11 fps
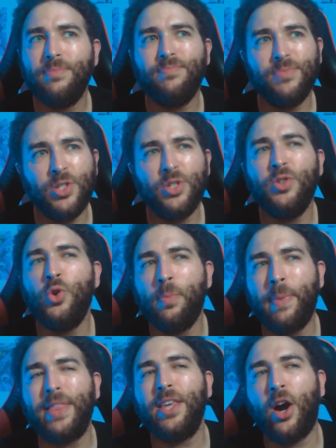you could
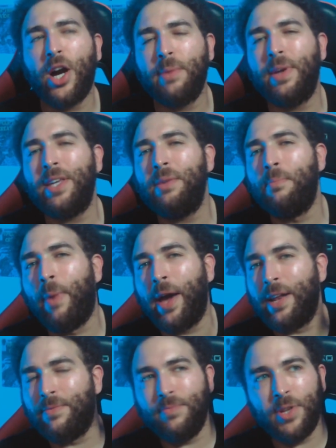make the argument he might
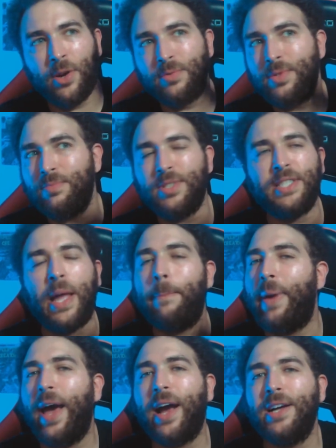have, stepped
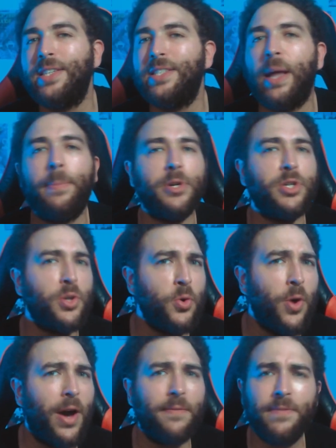back a step or
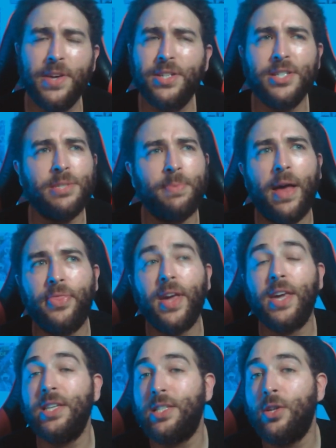two on features, but I think
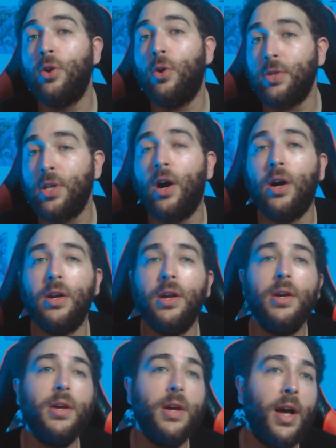he still goes hard
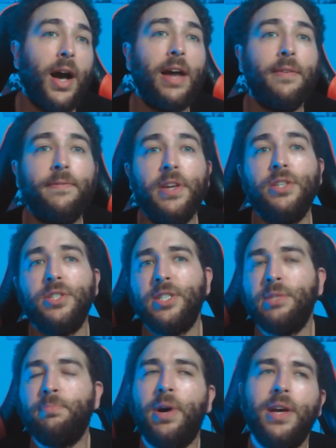on
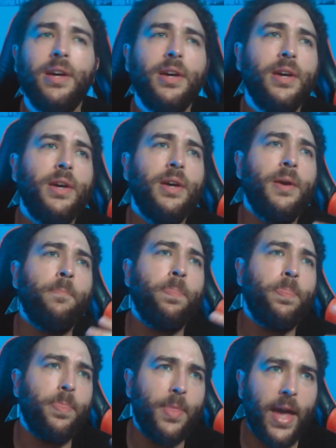features. But
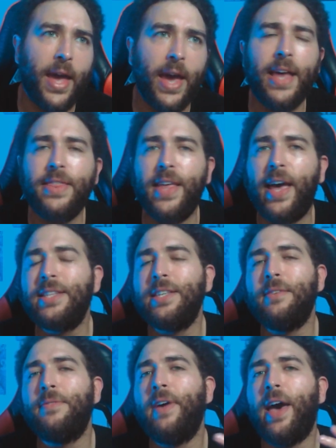add that to
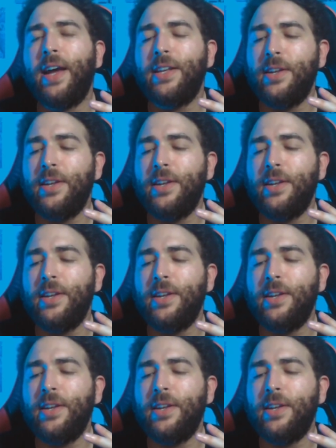the fact